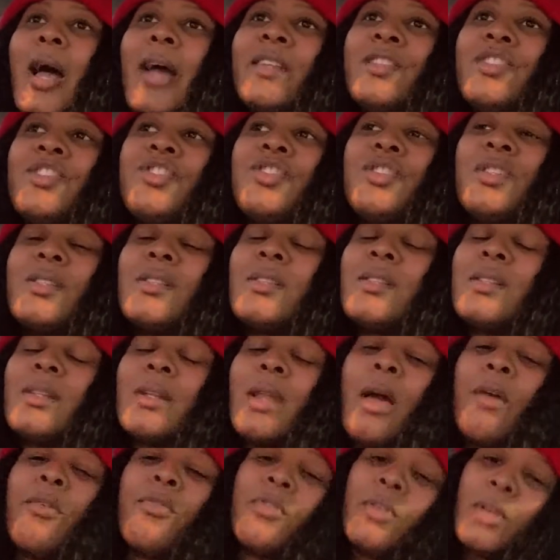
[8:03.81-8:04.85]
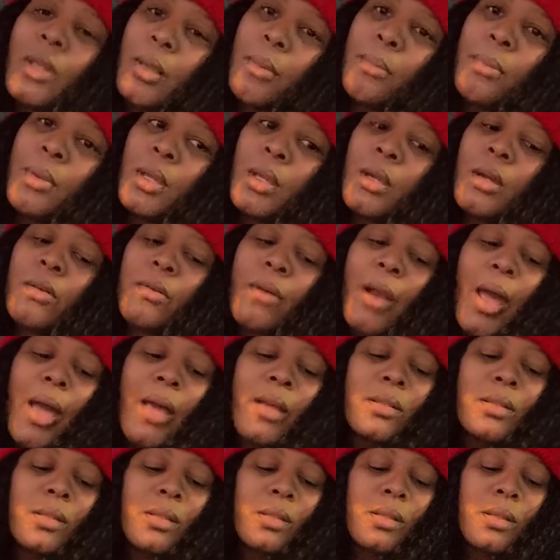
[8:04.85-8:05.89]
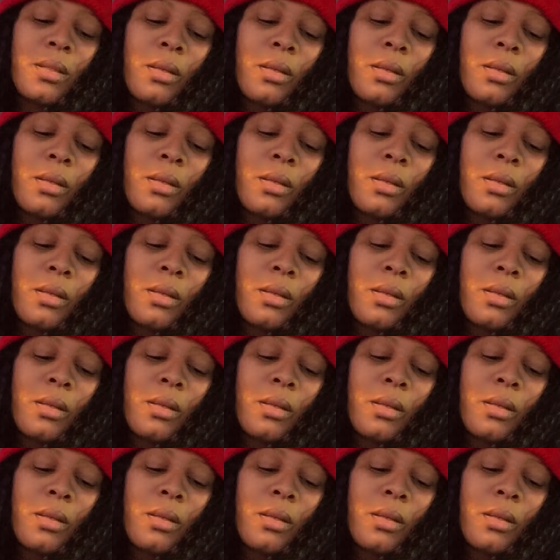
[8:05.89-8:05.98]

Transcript: just did not feel like being harassed.